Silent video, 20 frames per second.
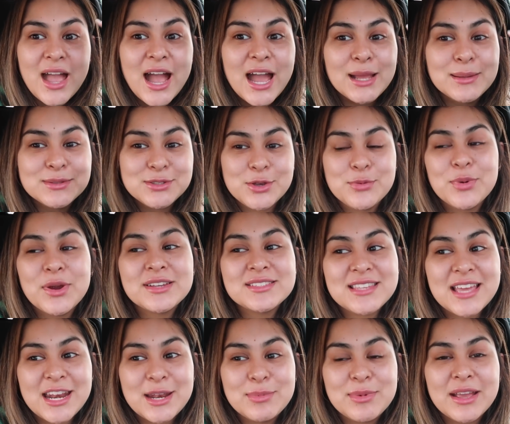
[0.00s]
I'm super
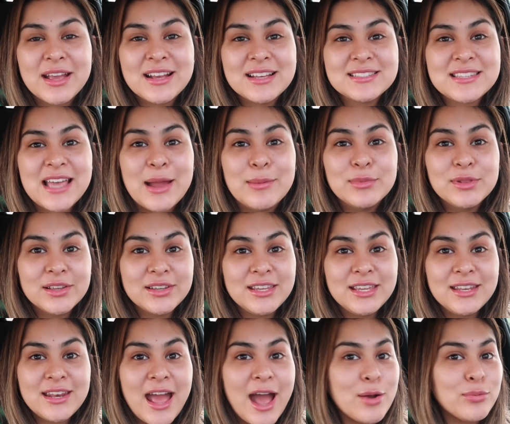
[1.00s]
excited because I'm
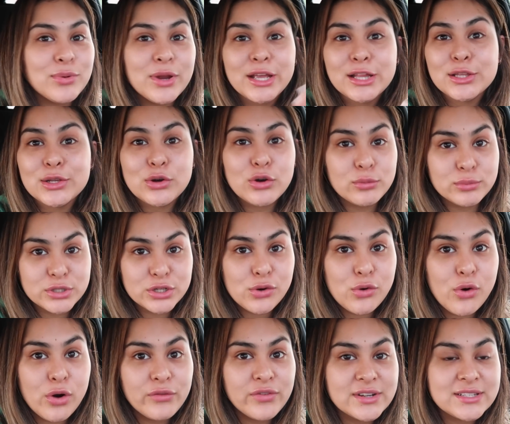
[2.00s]
looking at regular home
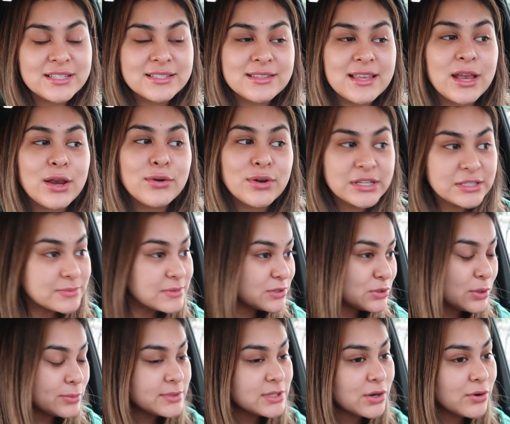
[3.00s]
decor versus like
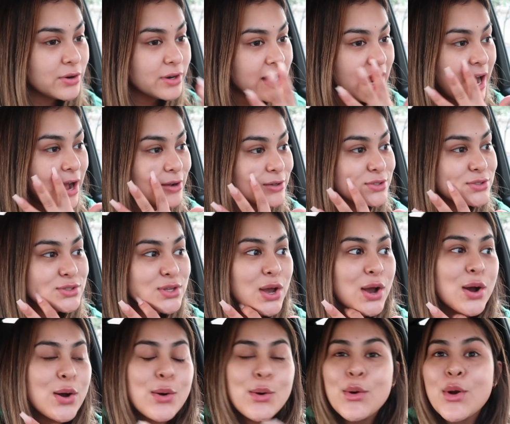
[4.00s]
Christmas home decor now.
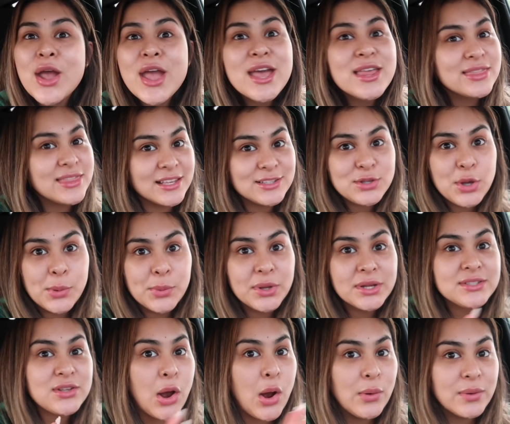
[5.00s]
So this Home
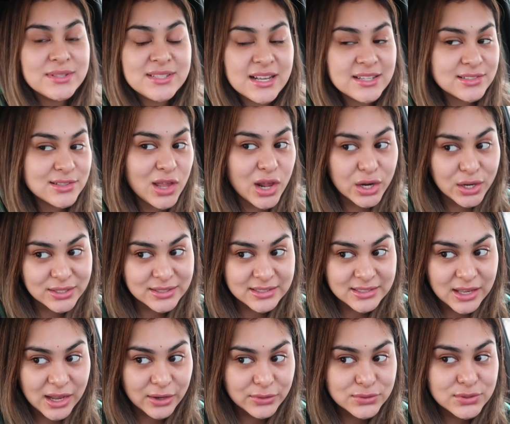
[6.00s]
Goods always has a lot of good
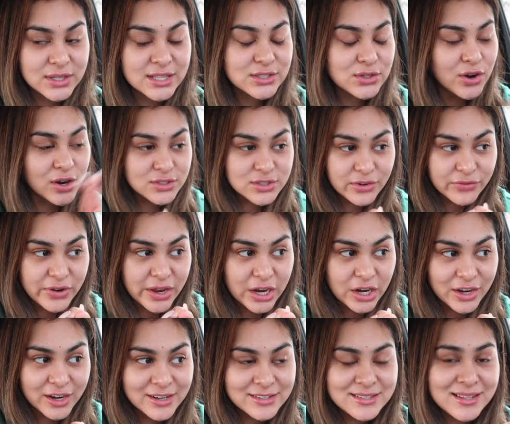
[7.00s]
stuff. So let's cross our
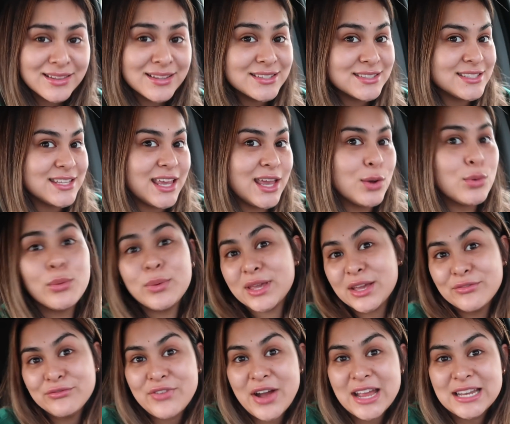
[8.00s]
fingers and let's see what we
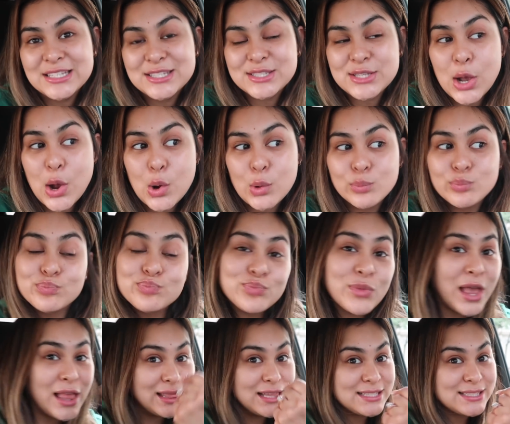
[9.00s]
can find. So
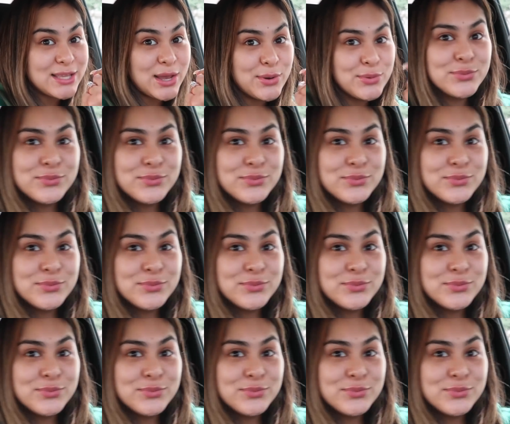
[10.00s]
let's go.